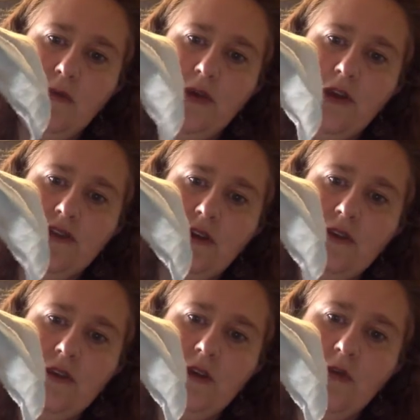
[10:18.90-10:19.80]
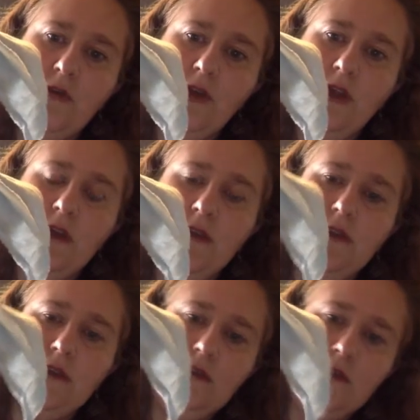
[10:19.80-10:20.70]
project, I'm working on
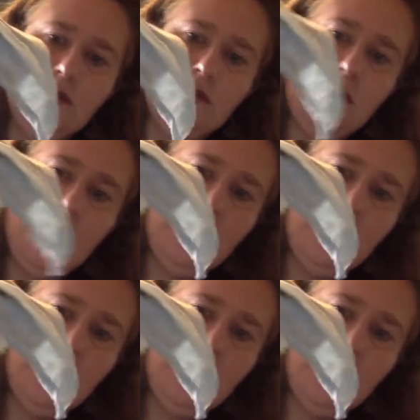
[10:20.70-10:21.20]
this. You can see I